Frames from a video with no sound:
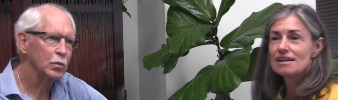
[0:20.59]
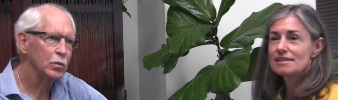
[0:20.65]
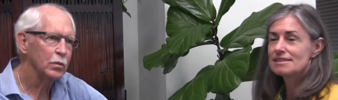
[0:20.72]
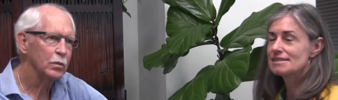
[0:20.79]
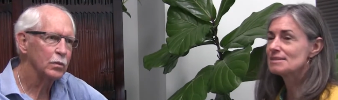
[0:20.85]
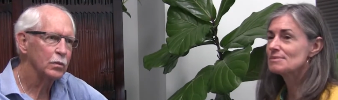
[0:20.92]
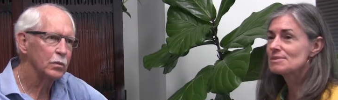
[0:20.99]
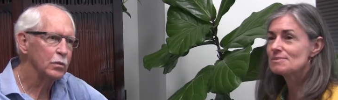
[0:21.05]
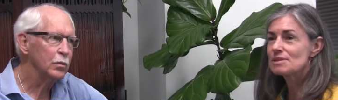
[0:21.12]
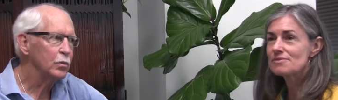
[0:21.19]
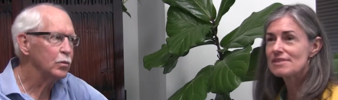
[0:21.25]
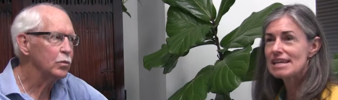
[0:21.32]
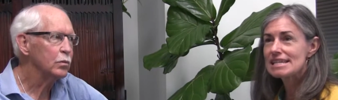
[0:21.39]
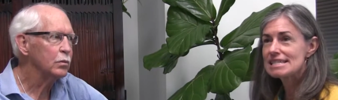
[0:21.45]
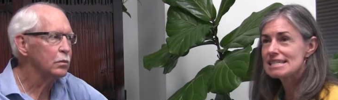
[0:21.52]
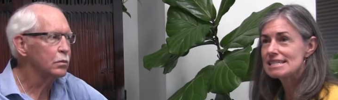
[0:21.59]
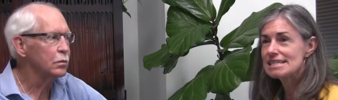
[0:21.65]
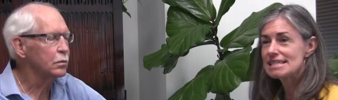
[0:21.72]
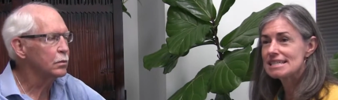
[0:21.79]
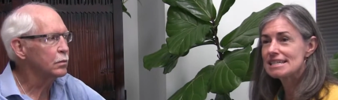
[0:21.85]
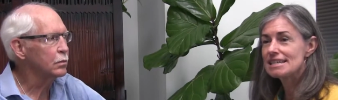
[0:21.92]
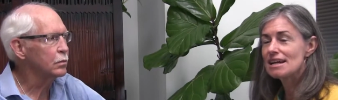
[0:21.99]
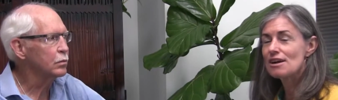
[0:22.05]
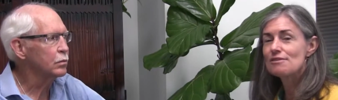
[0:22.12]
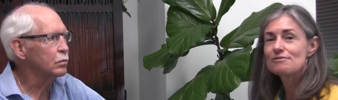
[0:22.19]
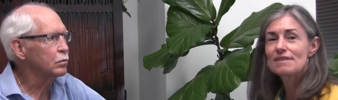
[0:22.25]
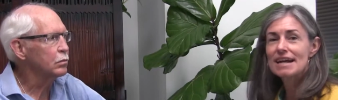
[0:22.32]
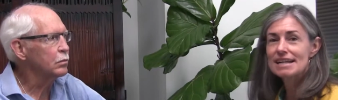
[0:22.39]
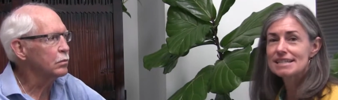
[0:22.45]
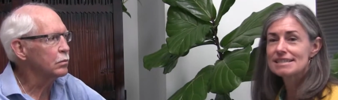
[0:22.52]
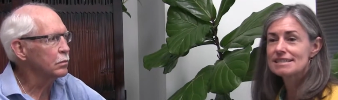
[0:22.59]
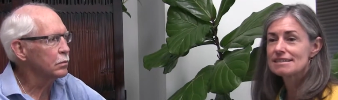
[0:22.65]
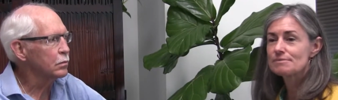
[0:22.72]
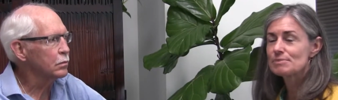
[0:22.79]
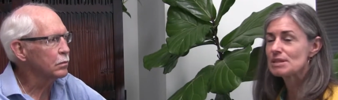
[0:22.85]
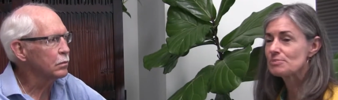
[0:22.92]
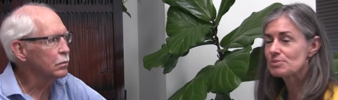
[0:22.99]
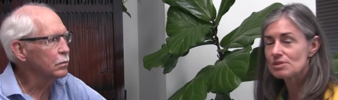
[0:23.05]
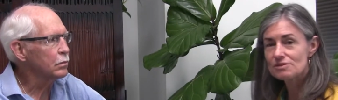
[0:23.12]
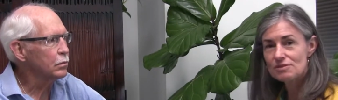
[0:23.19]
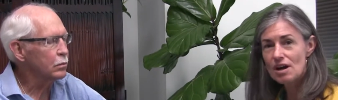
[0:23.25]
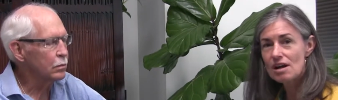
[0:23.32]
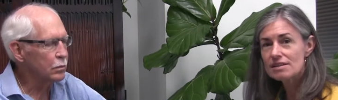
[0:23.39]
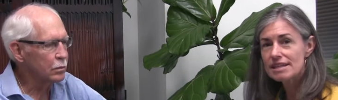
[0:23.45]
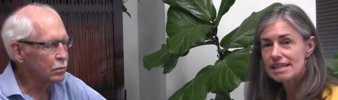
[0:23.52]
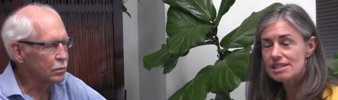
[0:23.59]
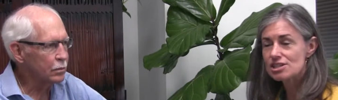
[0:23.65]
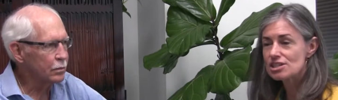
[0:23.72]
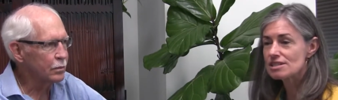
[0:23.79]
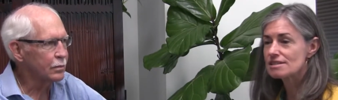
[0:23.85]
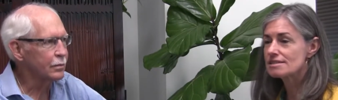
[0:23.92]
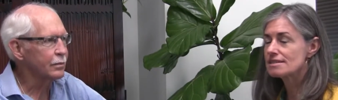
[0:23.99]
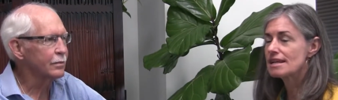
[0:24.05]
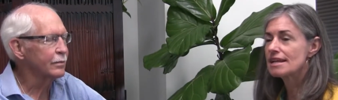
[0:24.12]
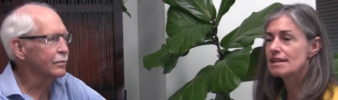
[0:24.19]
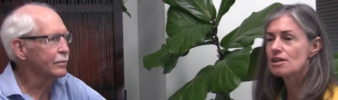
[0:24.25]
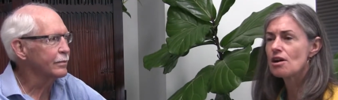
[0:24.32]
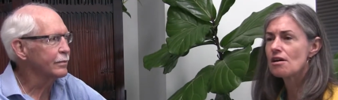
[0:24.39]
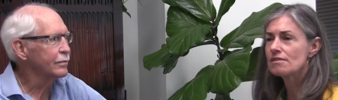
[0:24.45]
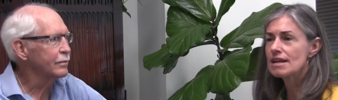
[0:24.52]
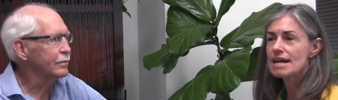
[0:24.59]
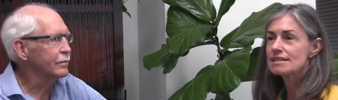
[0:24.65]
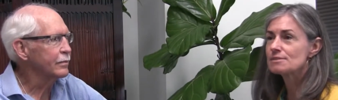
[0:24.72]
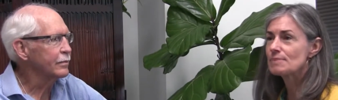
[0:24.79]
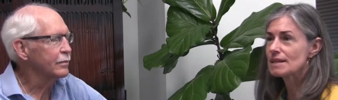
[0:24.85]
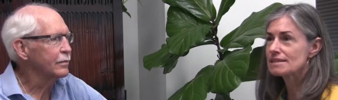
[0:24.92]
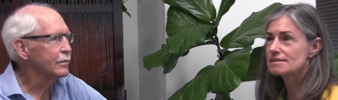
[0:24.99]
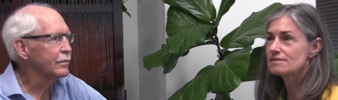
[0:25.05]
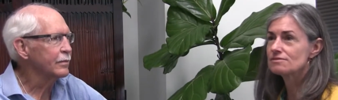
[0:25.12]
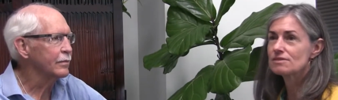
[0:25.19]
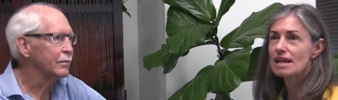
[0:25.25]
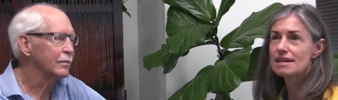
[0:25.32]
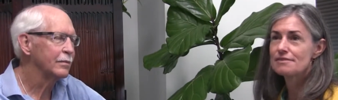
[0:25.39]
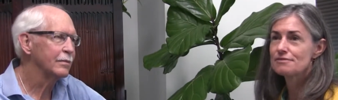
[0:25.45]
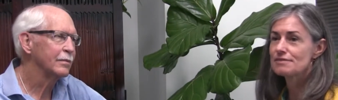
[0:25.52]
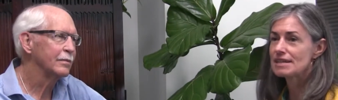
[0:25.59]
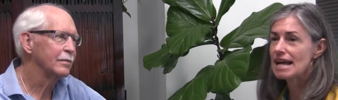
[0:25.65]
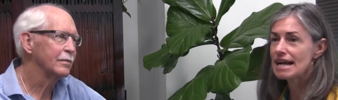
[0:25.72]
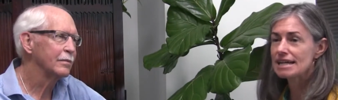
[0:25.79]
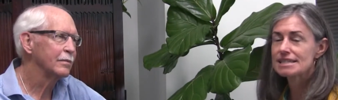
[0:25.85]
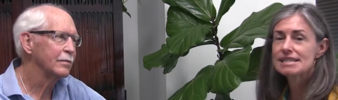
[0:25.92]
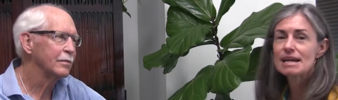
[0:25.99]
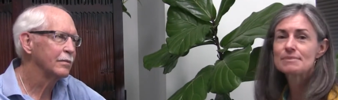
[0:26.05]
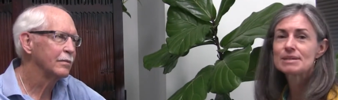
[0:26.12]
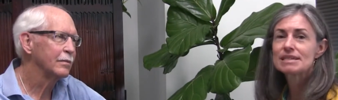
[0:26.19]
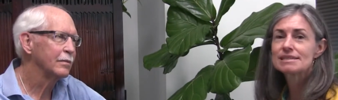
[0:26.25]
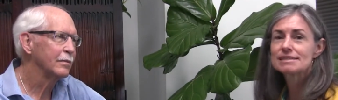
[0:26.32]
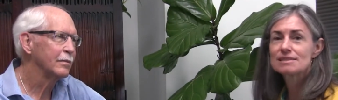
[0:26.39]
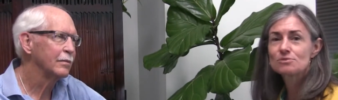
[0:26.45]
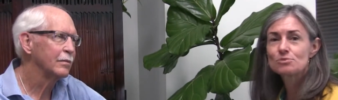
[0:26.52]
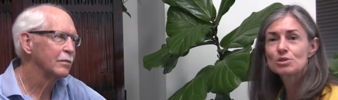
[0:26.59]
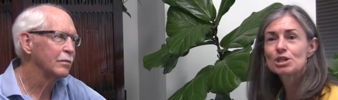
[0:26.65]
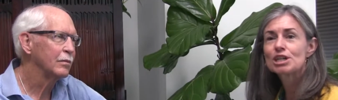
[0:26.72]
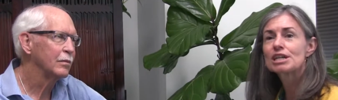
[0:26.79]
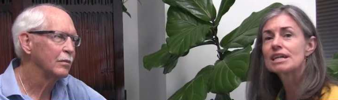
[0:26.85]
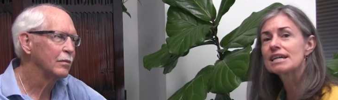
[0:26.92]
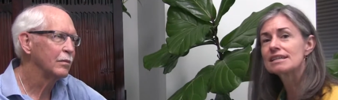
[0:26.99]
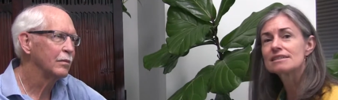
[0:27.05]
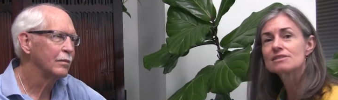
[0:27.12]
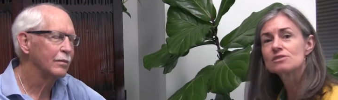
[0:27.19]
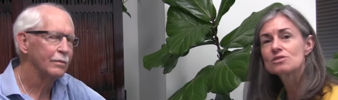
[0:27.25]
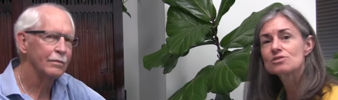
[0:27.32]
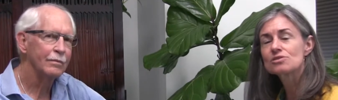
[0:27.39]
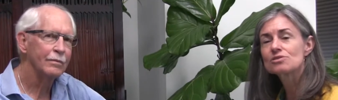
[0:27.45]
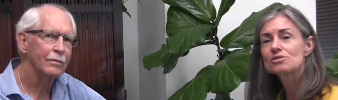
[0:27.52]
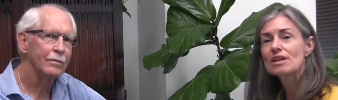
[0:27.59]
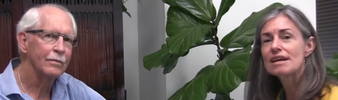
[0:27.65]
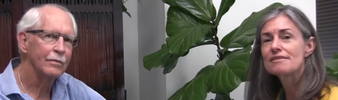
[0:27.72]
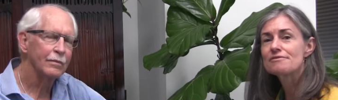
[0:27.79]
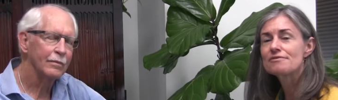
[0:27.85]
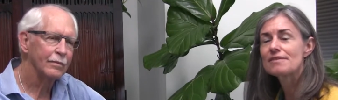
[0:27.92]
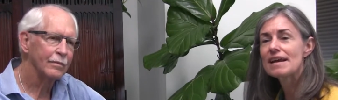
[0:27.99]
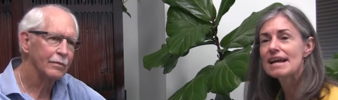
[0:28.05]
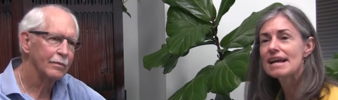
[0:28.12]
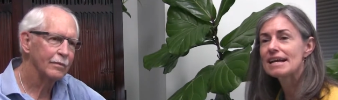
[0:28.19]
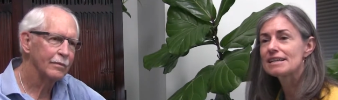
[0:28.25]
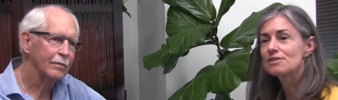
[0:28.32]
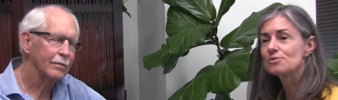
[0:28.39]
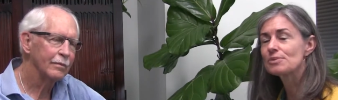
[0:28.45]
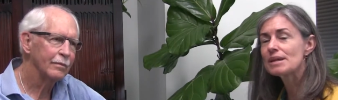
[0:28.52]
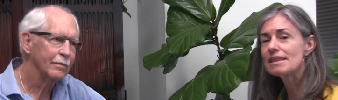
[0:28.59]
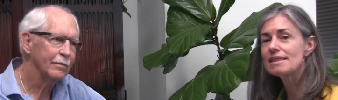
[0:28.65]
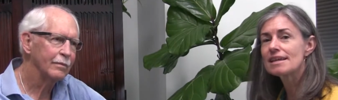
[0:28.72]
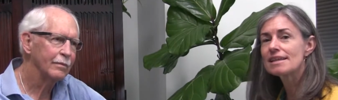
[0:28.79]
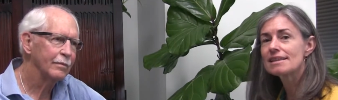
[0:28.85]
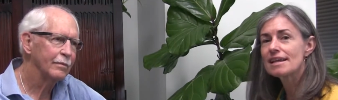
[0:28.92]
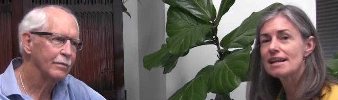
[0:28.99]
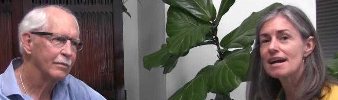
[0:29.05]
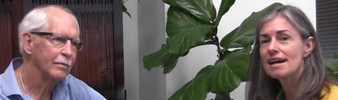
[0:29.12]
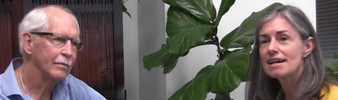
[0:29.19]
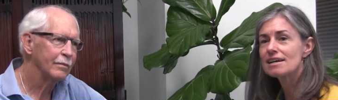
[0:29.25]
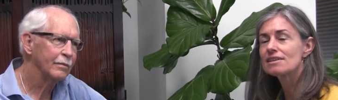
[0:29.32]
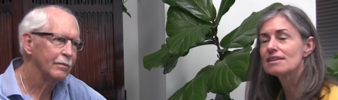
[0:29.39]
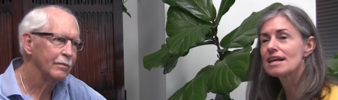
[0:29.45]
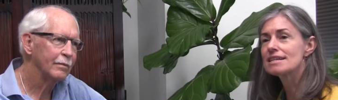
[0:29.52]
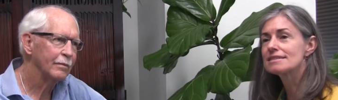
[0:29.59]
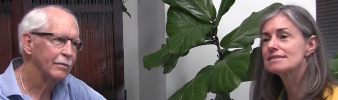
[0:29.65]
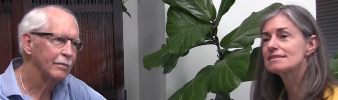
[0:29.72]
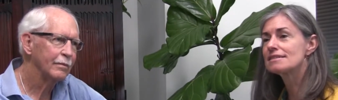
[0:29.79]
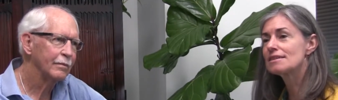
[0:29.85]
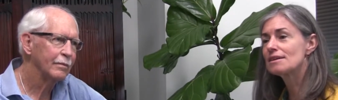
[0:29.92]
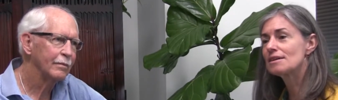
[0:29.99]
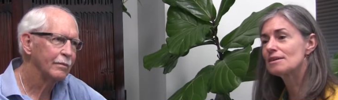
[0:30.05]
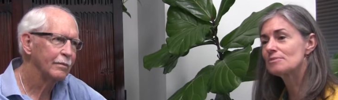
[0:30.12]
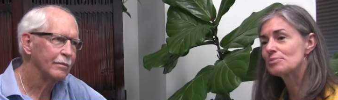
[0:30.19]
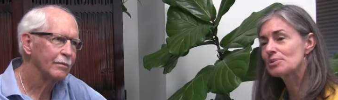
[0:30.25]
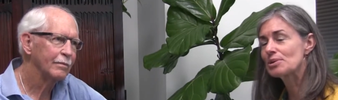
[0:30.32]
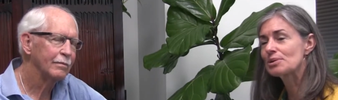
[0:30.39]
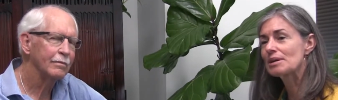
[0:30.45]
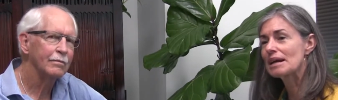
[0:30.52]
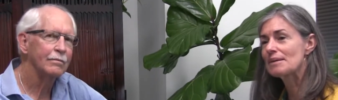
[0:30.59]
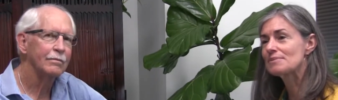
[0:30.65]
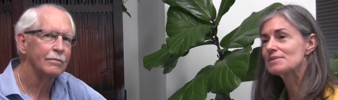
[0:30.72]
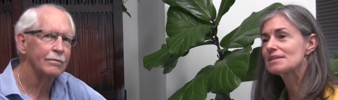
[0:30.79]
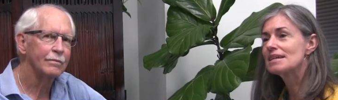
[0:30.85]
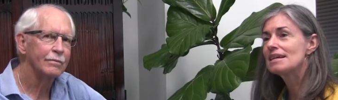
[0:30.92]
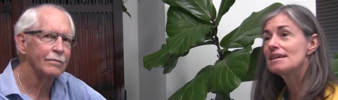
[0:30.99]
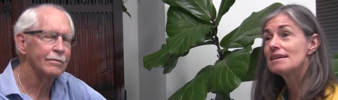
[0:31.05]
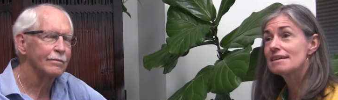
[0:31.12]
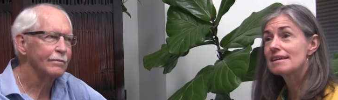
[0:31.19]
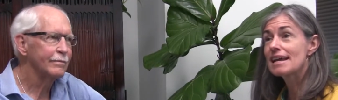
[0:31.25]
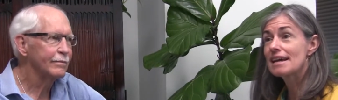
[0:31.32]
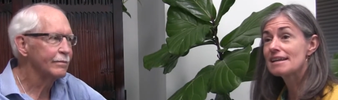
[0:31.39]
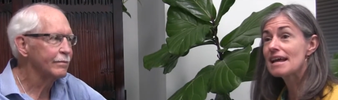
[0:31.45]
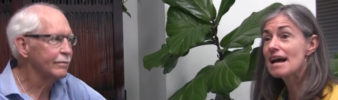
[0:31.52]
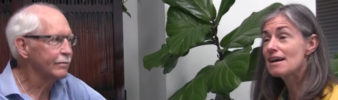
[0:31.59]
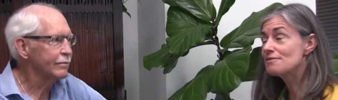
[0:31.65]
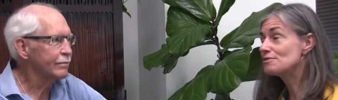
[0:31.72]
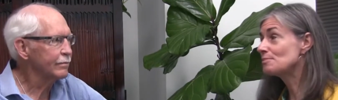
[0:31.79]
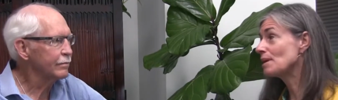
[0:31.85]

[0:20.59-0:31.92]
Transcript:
Speaker 1: The symptoms of ADD affect people of all ages and in all aspects of life, in academics, in work, and in social life. And we think that ILS programs can have a